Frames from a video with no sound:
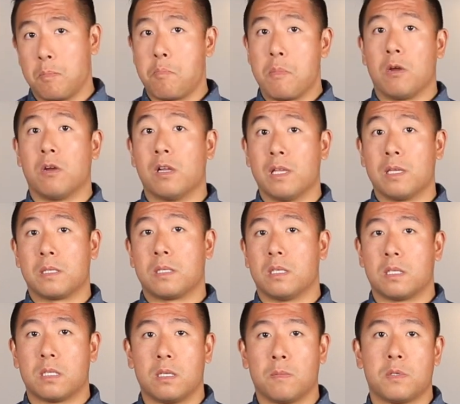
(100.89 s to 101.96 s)
mirrorless
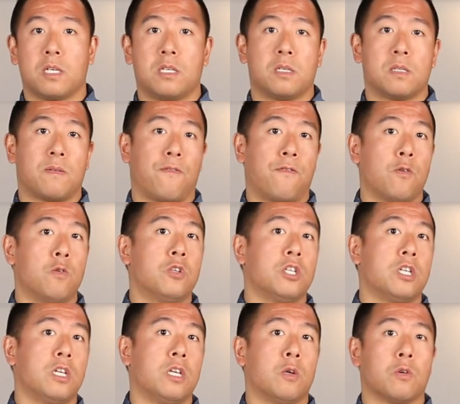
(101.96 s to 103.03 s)
system such as
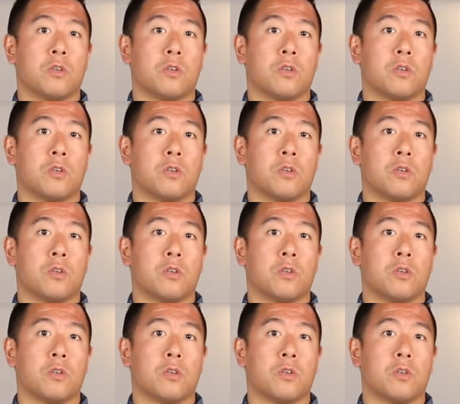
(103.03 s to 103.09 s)
Fuji